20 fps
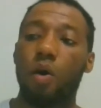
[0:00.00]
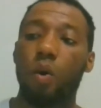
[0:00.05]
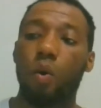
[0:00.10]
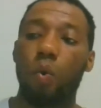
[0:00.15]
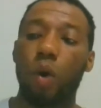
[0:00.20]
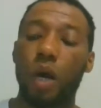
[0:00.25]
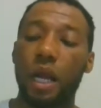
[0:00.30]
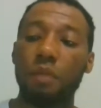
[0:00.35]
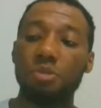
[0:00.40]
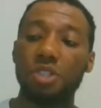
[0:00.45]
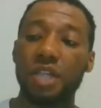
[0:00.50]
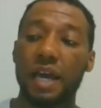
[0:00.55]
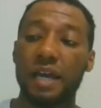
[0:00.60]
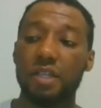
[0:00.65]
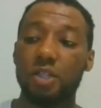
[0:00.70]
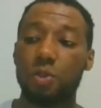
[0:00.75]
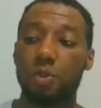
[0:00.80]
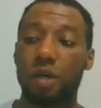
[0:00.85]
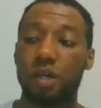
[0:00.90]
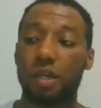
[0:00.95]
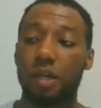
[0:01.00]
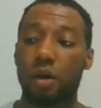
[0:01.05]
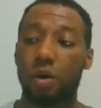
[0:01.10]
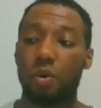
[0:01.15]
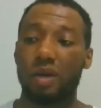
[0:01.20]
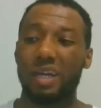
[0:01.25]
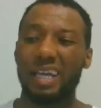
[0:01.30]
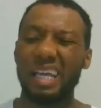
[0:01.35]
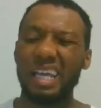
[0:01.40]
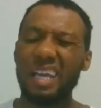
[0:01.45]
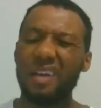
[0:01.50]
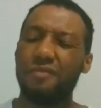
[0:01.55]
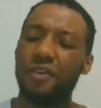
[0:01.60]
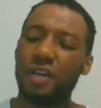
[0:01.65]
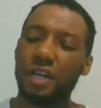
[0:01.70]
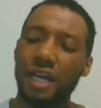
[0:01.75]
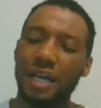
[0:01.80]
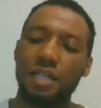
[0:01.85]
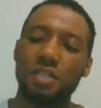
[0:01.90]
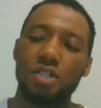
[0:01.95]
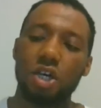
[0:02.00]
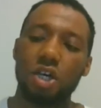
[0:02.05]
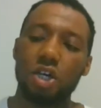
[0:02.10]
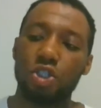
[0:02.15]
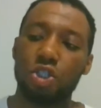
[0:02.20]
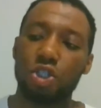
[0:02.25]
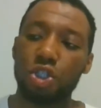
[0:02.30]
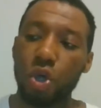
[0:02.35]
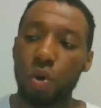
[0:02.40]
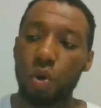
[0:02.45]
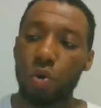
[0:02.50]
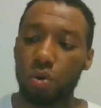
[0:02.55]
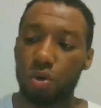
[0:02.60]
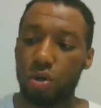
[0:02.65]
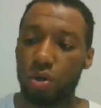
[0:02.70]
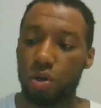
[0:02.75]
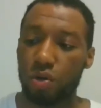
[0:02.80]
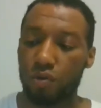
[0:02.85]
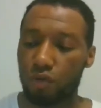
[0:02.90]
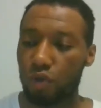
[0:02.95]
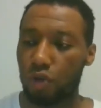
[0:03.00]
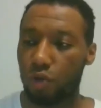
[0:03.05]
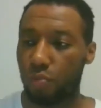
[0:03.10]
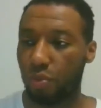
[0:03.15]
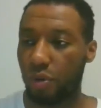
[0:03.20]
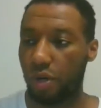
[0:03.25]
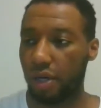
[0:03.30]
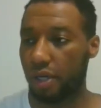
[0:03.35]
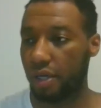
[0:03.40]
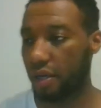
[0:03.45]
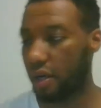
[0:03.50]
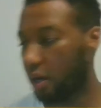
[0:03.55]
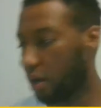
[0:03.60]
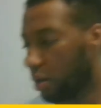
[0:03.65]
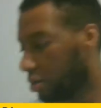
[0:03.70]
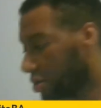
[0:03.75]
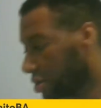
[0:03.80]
When I'm chatting to a girl, even as a joke, rude boy, oh